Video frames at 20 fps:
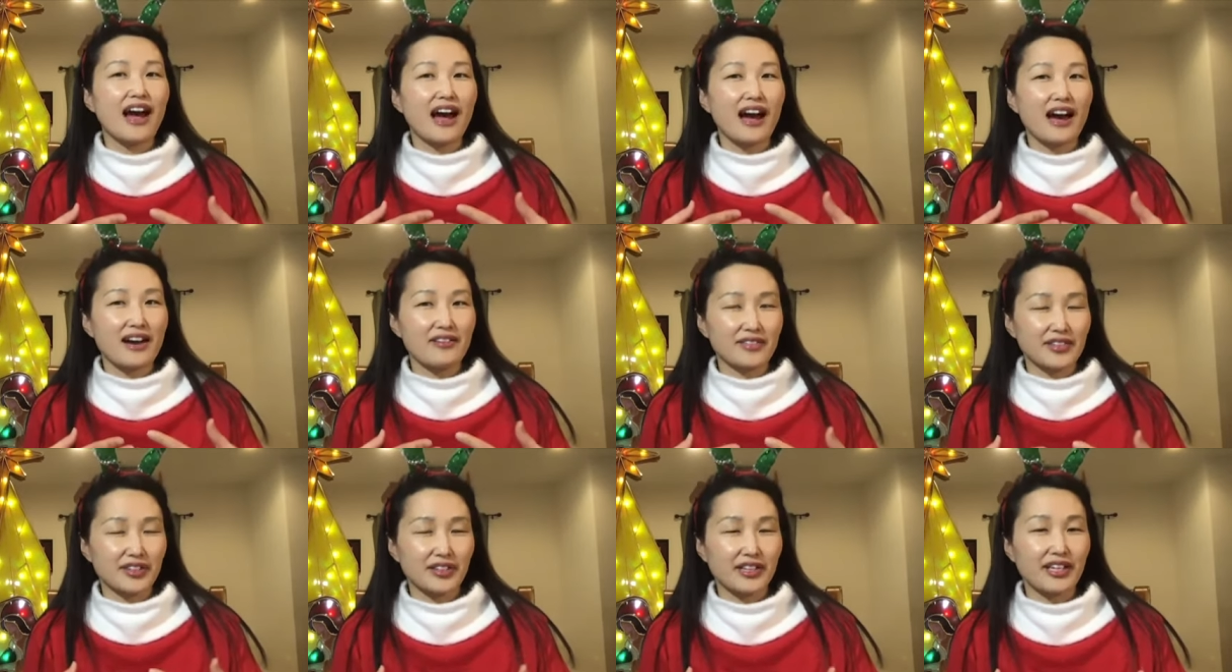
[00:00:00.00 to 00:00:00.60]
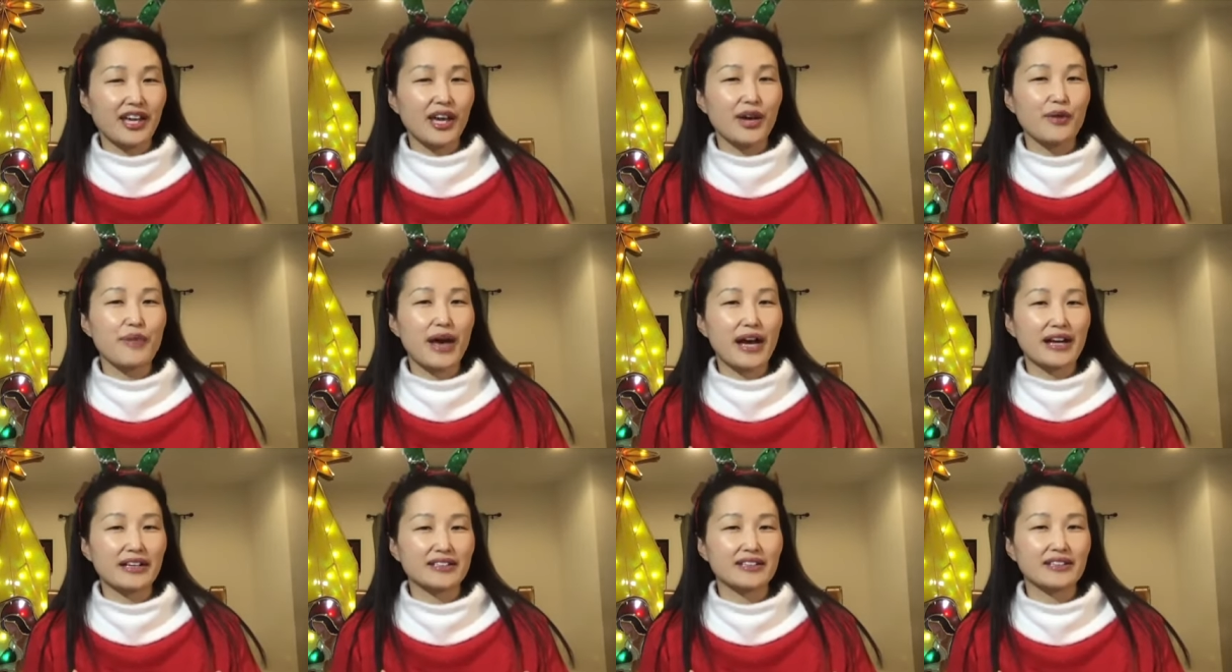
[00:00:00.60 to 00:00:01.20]
after he came
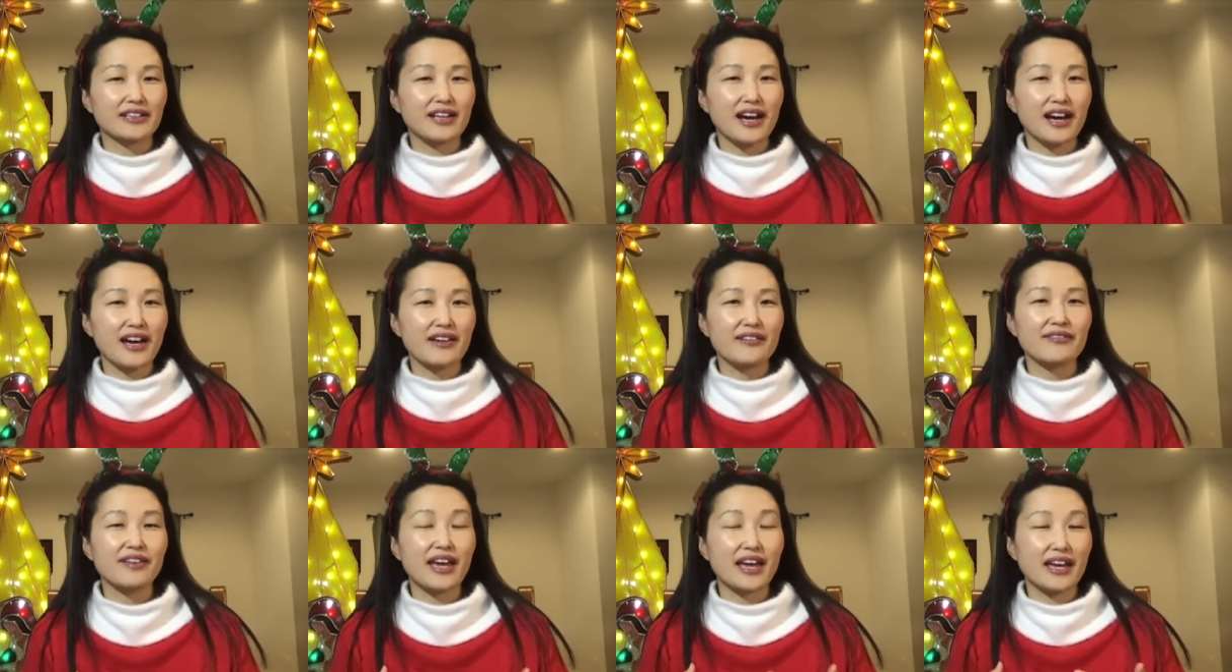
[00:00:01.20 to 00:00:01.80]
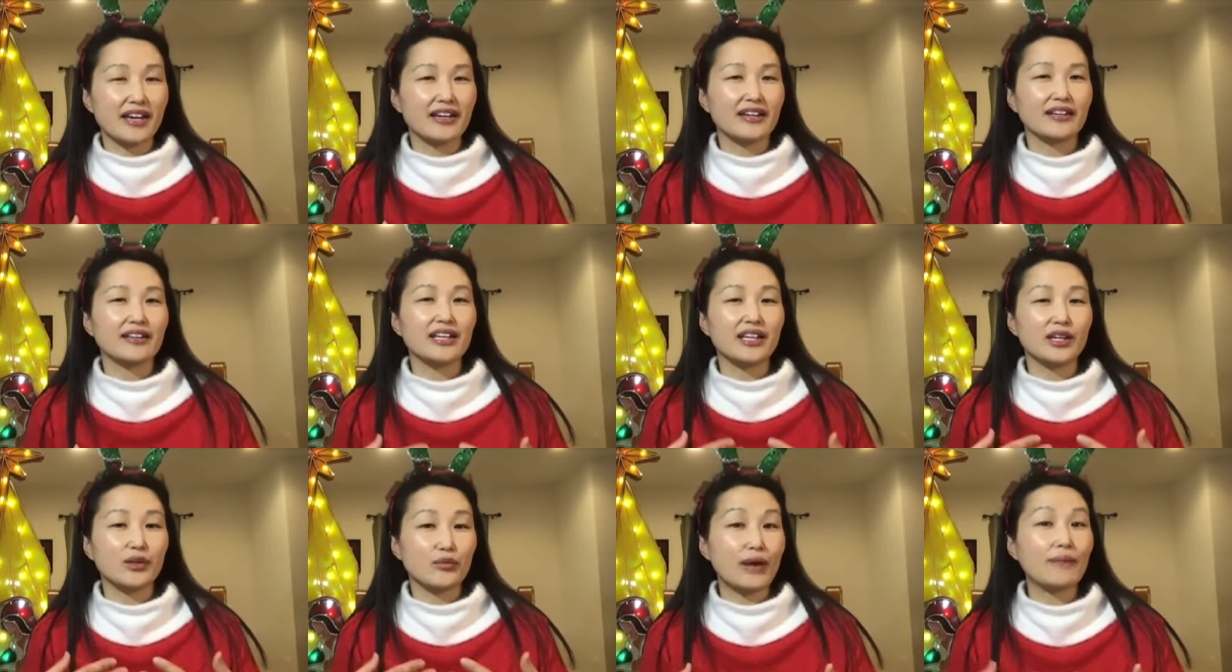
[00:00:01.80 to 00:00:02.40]
back to life and
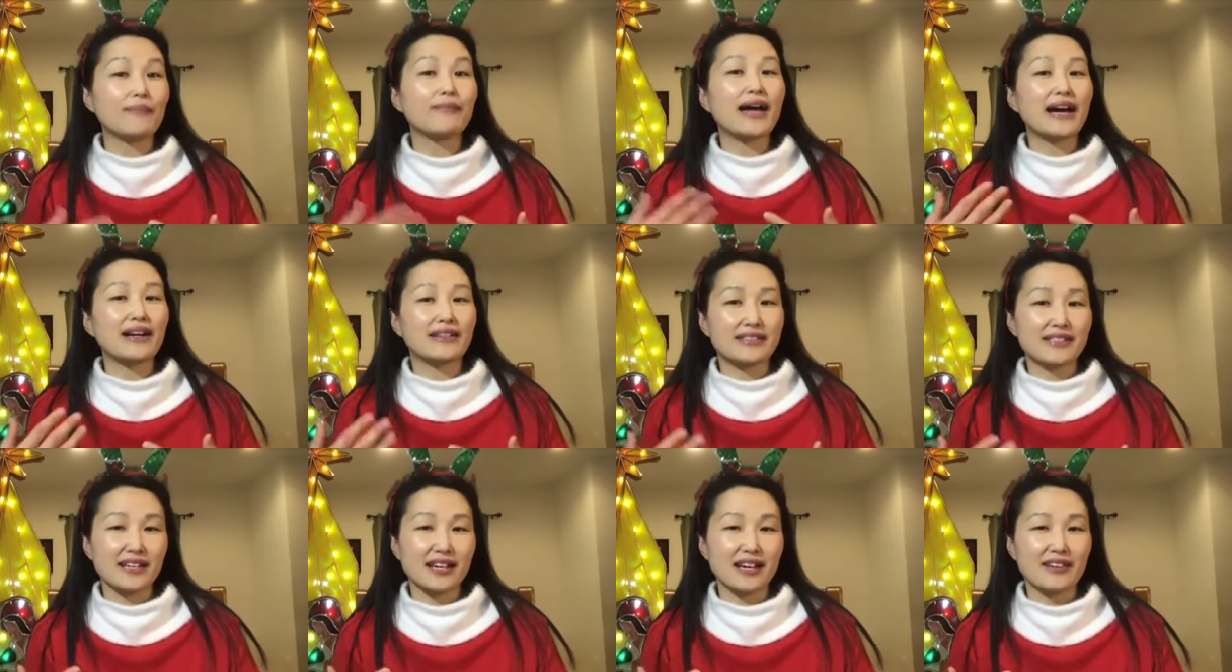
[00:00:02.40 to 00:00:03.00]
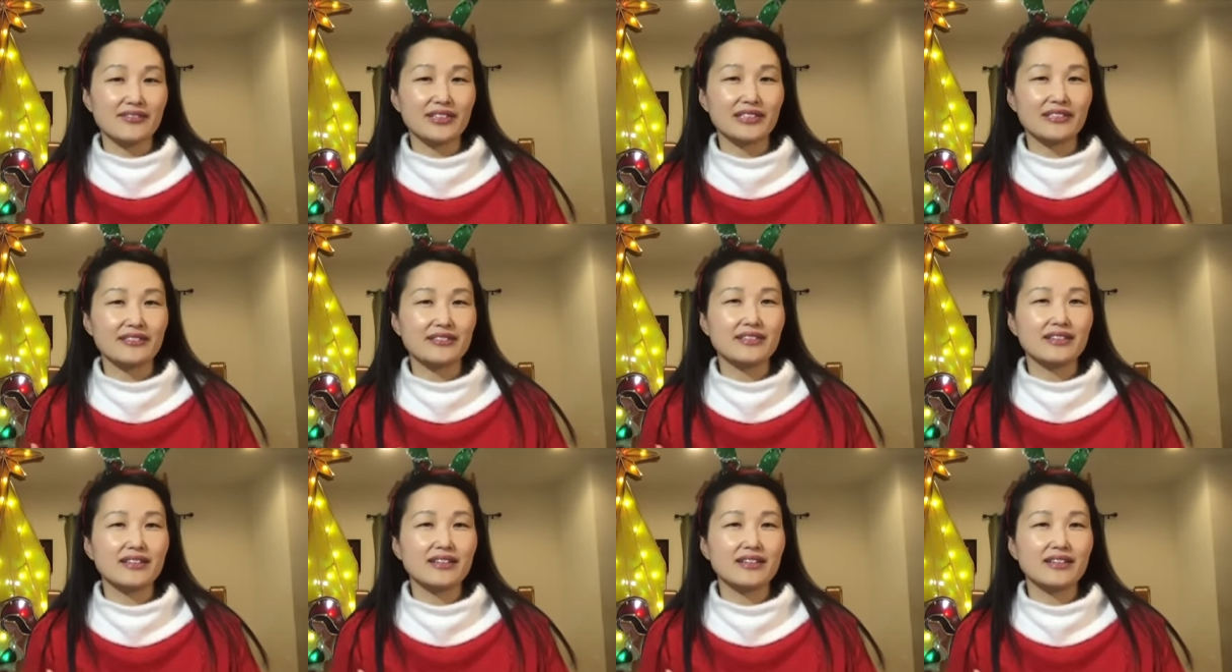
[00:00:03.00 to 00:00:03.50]
he went back to heaven.